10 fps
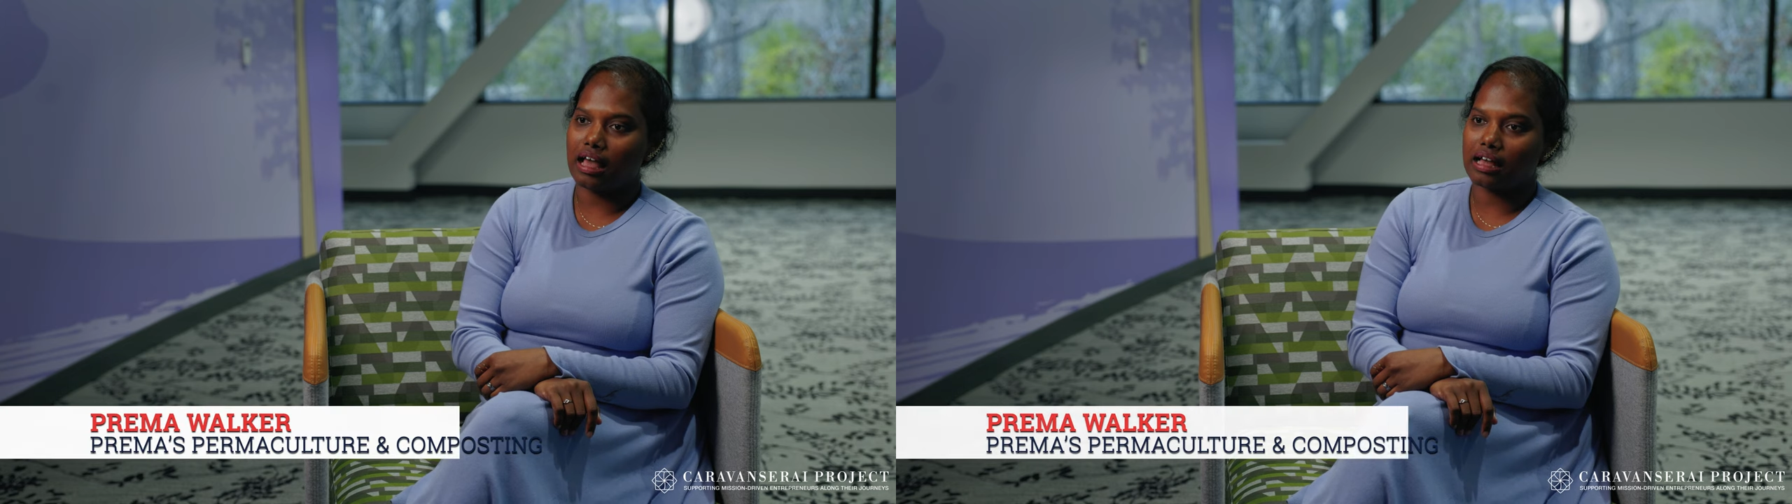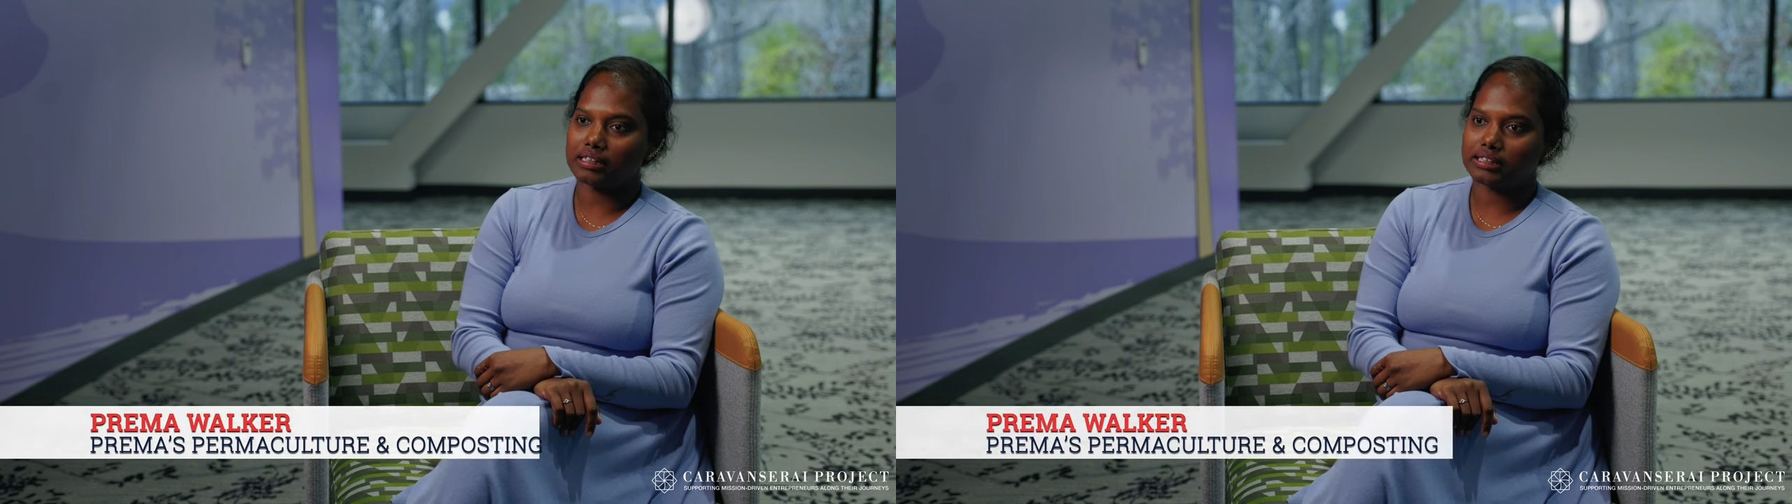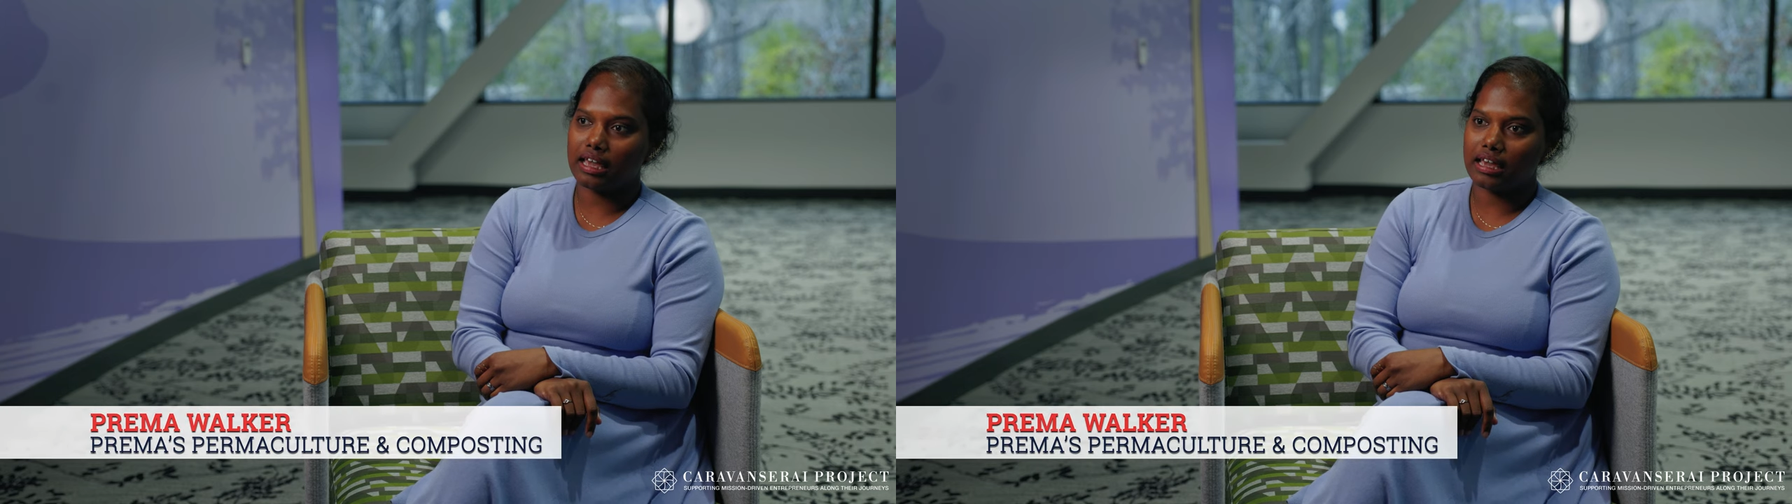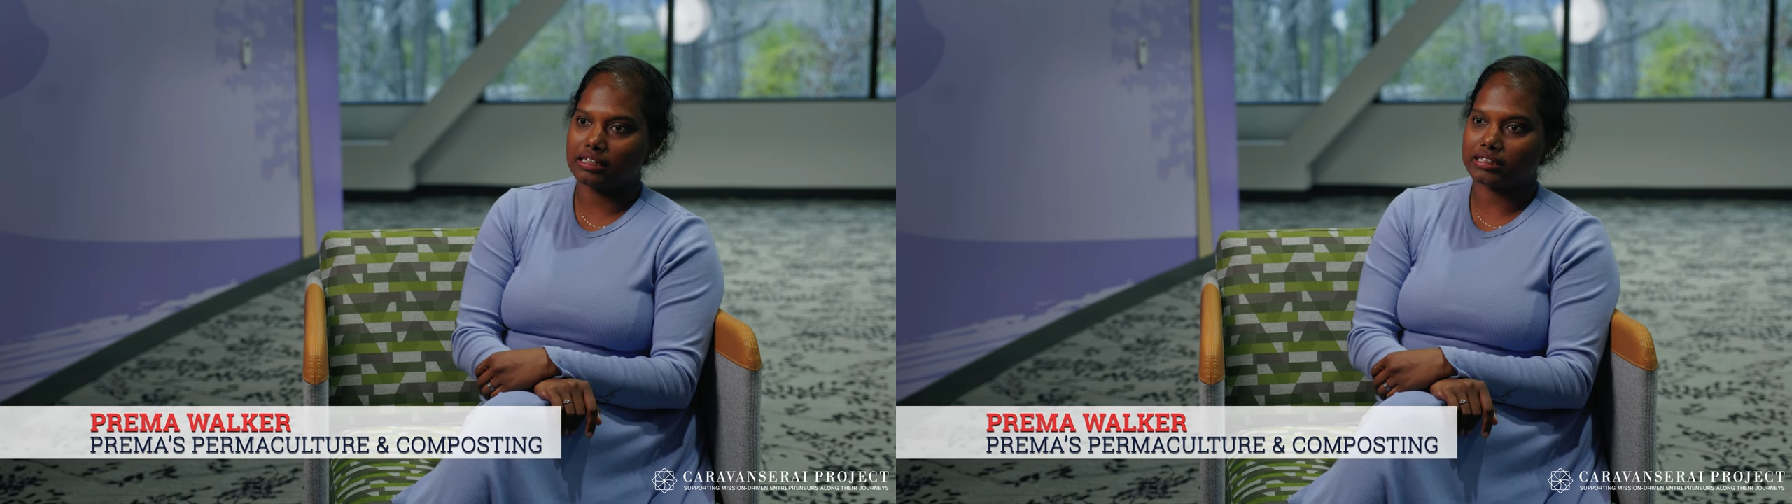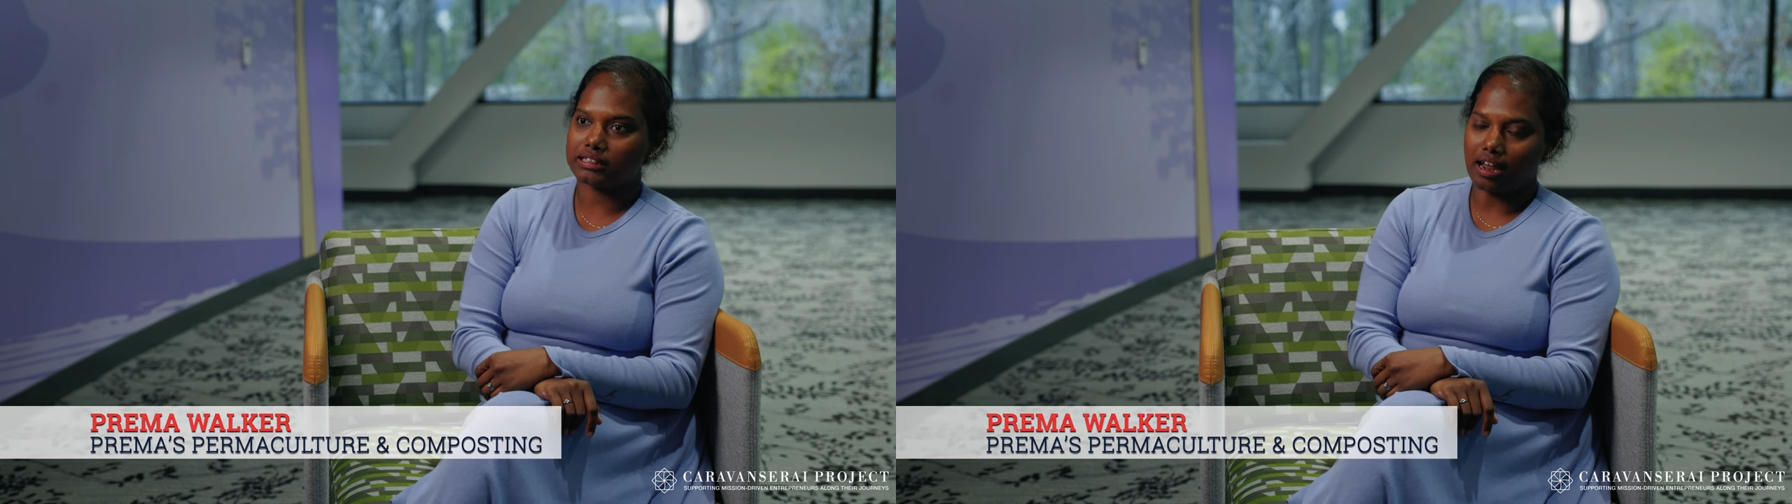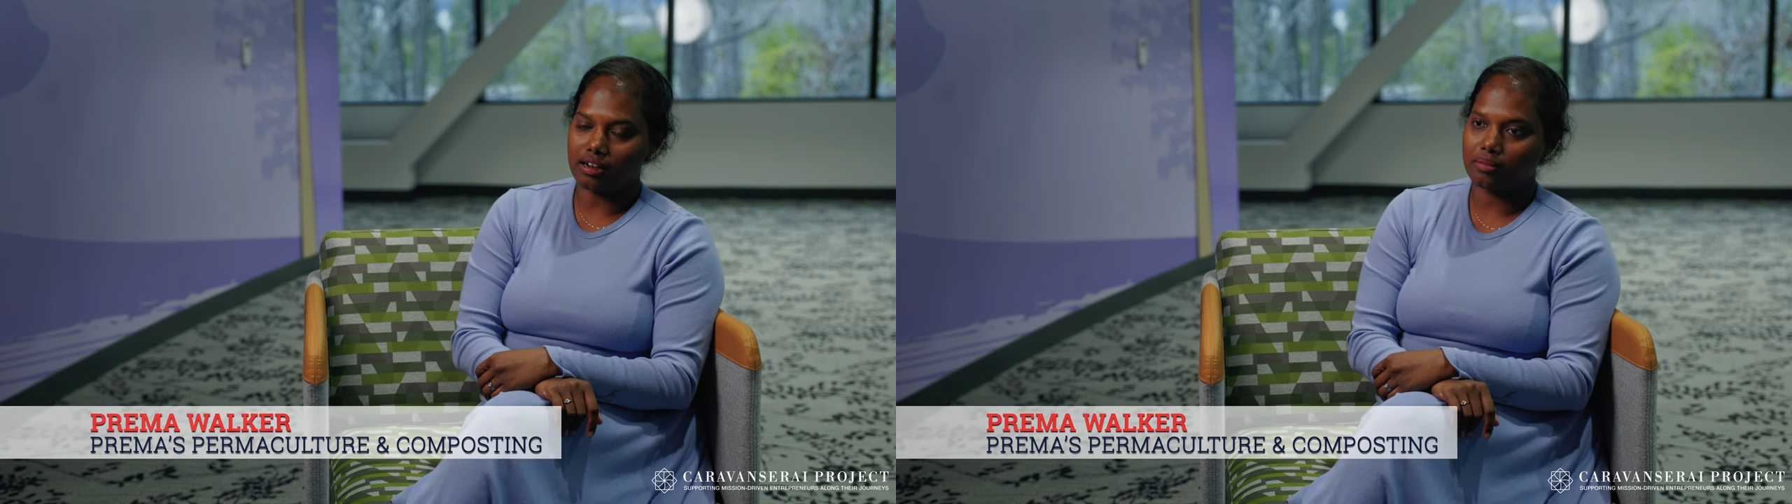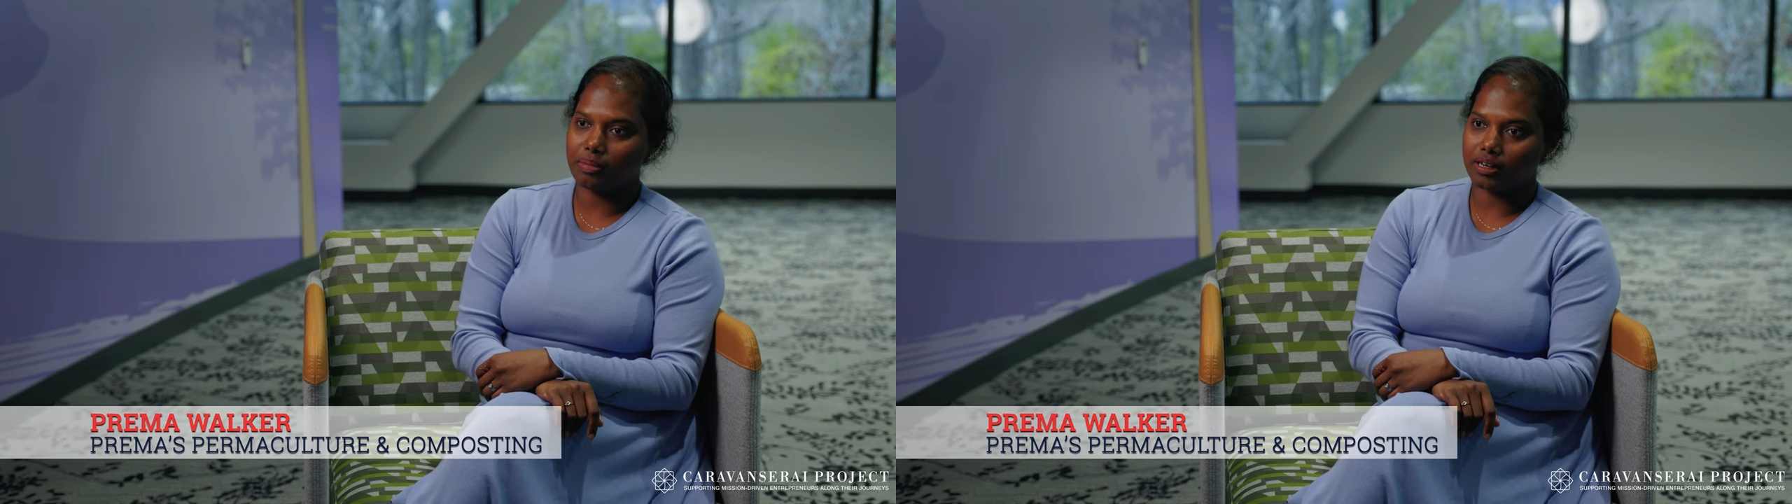As a startup